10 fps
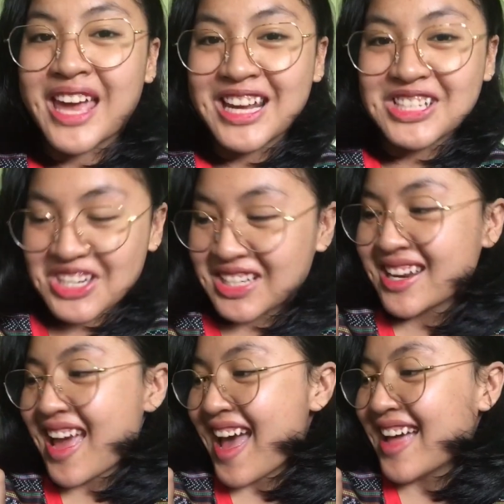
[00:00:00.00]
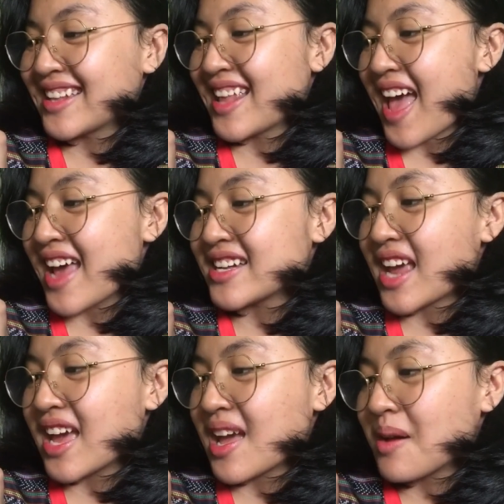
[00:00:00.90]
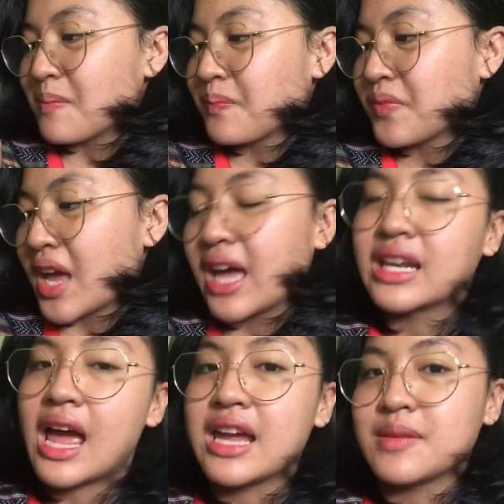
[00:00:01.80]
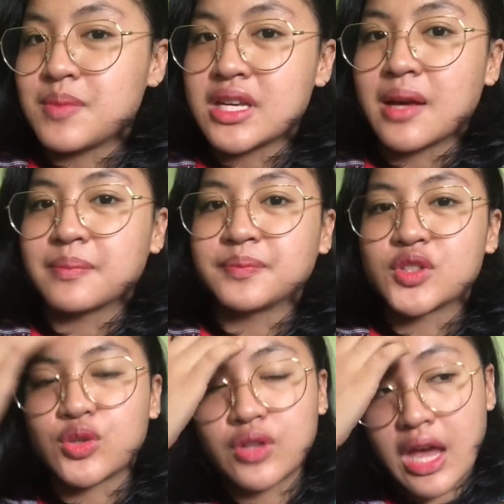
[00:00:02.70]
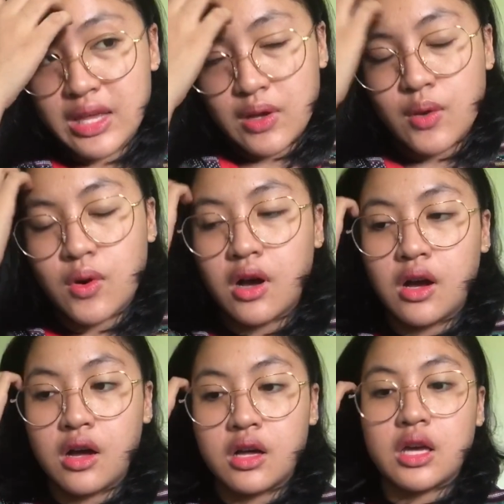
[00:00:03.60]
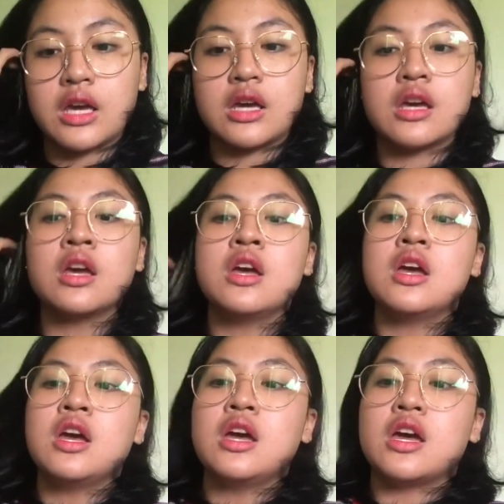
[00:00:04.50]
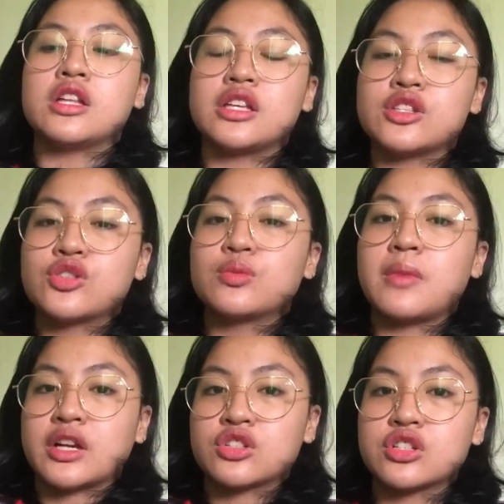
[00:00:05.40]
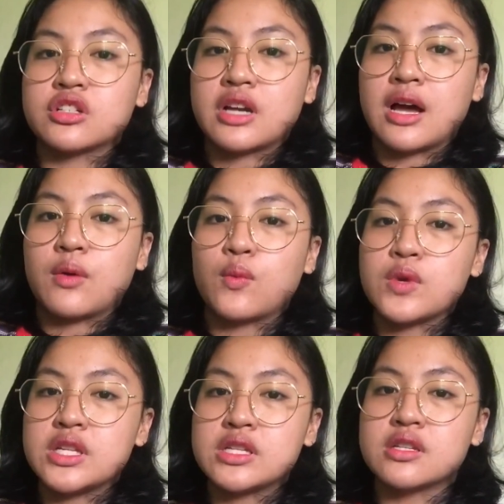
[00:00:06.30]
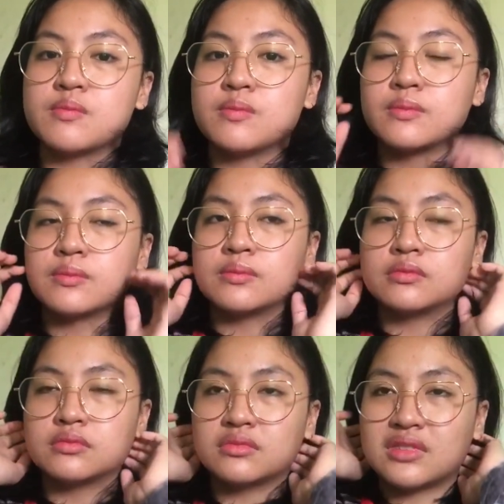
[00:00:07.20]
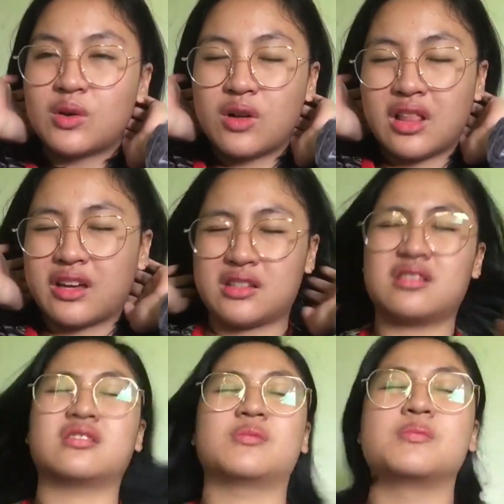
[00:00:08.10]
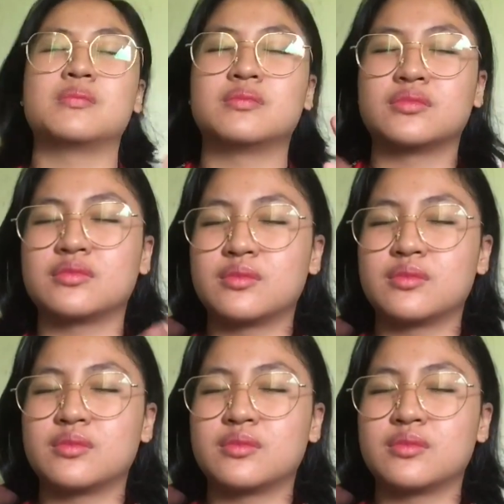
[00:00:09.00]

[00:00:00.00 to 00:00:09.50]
location at 8 a.m and 8 p.m so that uh, it, it's to make sure that we didn't like mm,